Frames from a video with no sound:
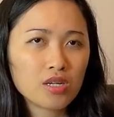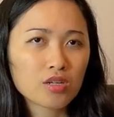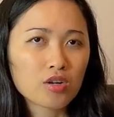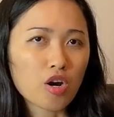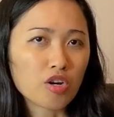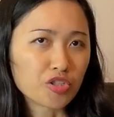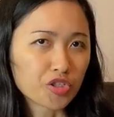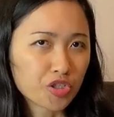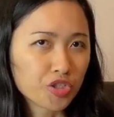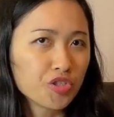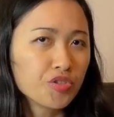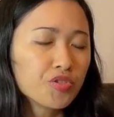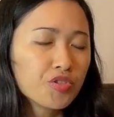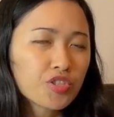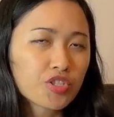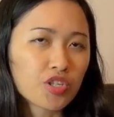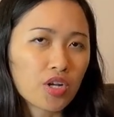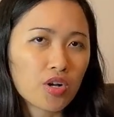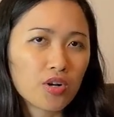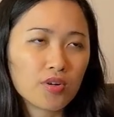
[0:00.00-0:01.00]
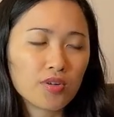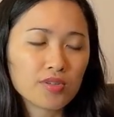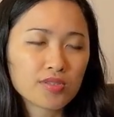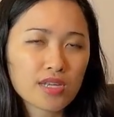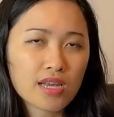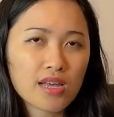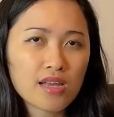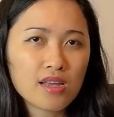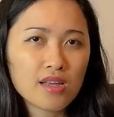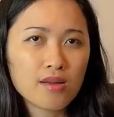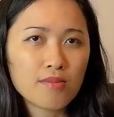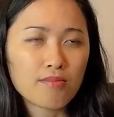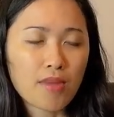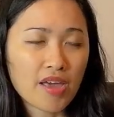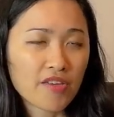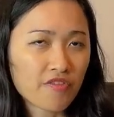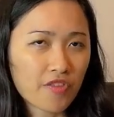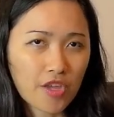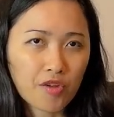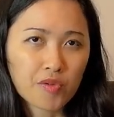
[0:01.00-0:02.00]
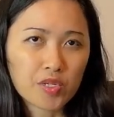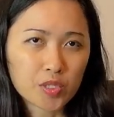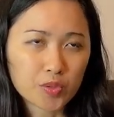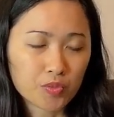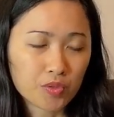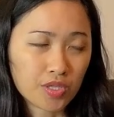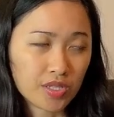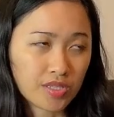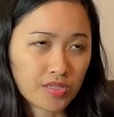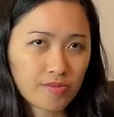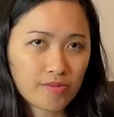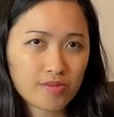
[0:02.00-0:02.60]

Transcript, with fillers: cartoon shows. My favorites was